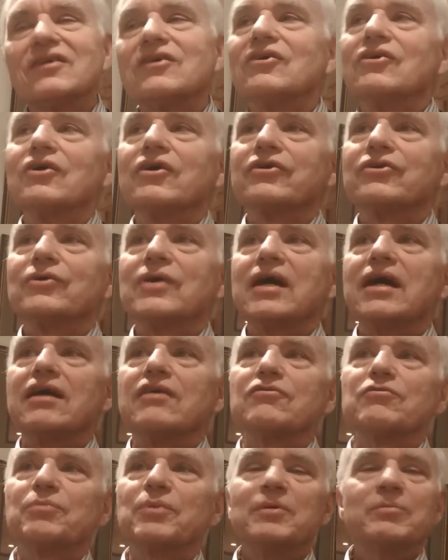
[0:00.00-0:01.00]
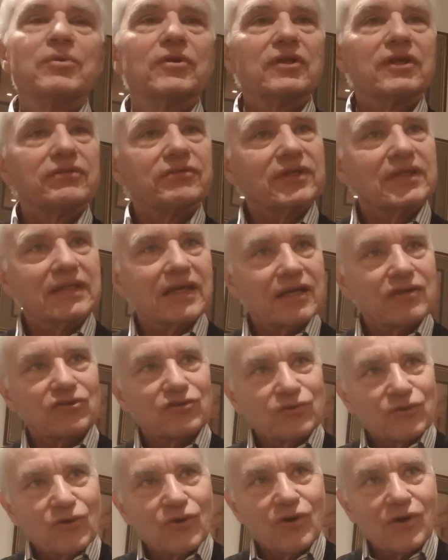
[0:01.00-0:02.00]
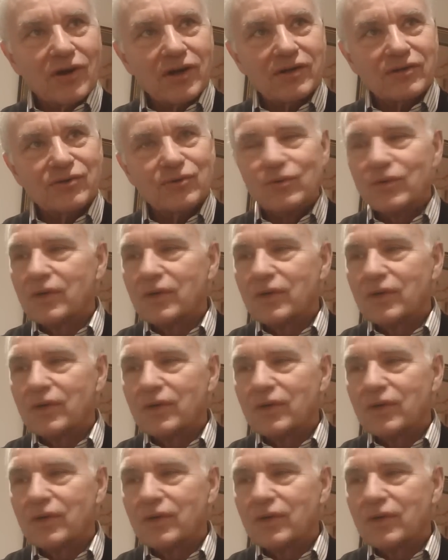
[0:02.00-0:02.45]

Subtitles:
or you have people living next door who